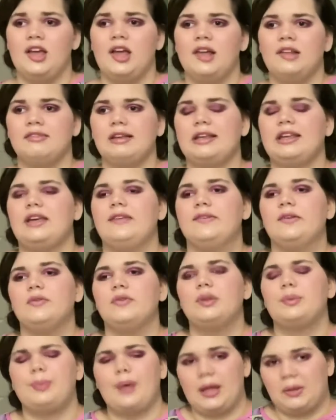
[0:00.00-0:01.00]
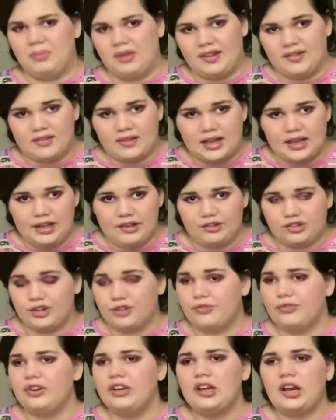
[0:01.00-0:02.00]
Like, even with baby snakes, you're
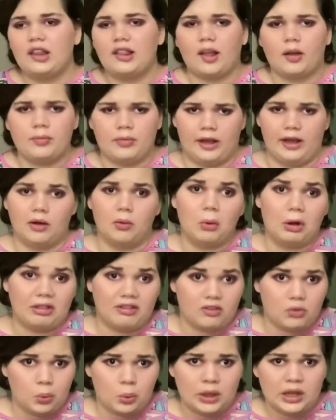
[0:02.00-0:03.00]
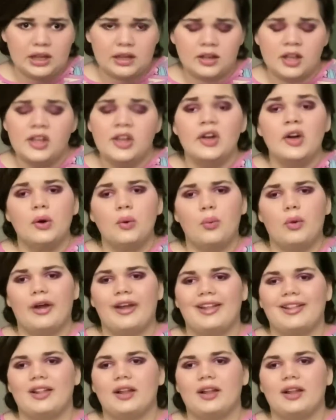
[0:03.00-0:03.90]
feeding them like once a week. With